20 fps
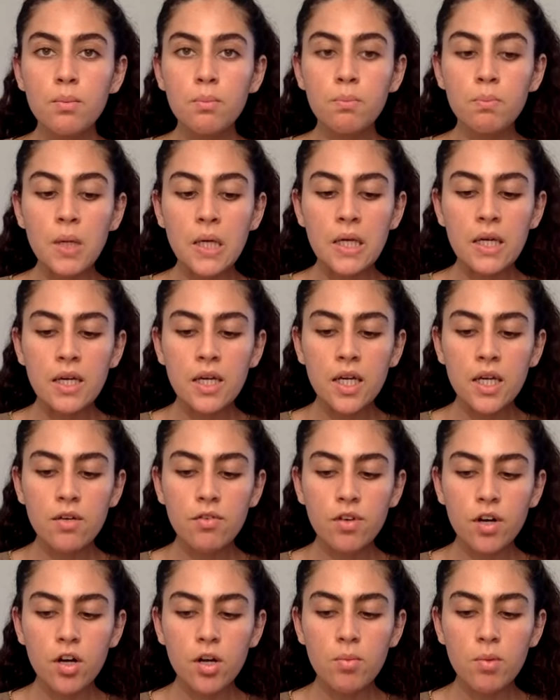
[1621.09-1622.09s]
Being
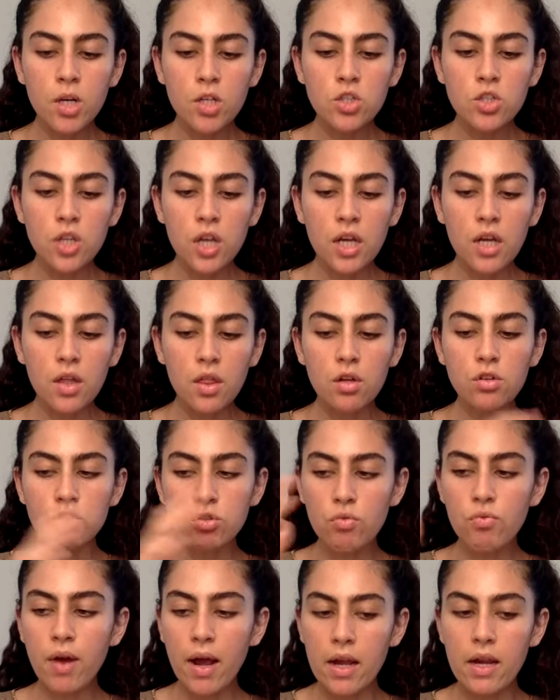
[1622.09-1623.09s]
very much like there's
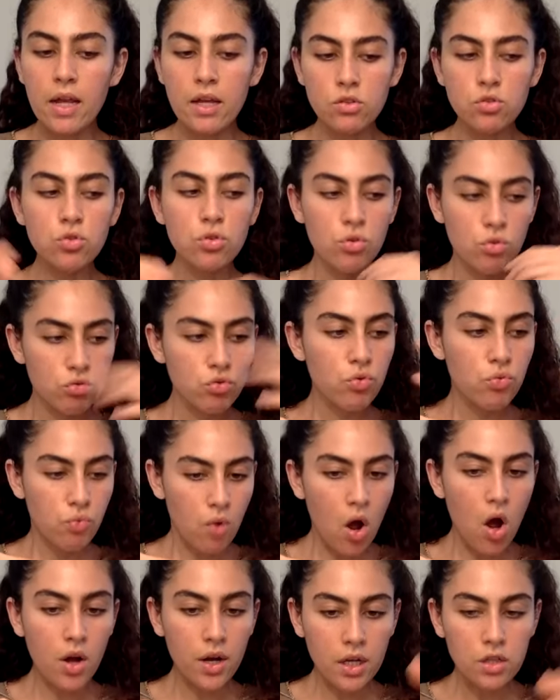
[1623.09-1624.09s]
a right answer and there's a
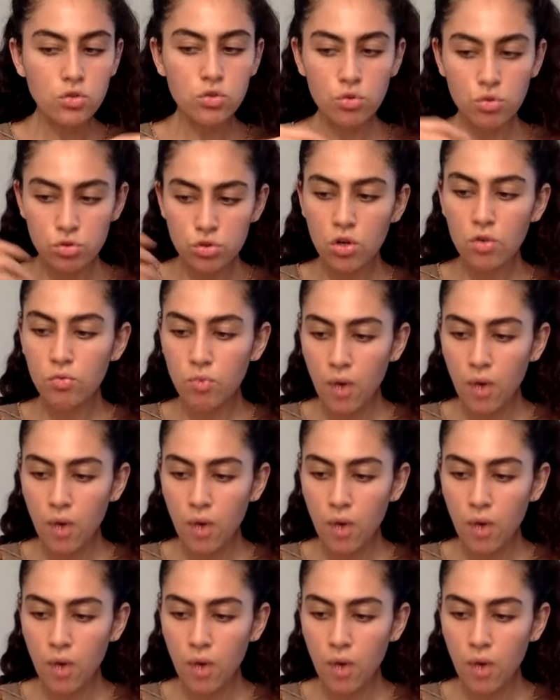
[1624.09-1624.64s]
wrong answer. There's a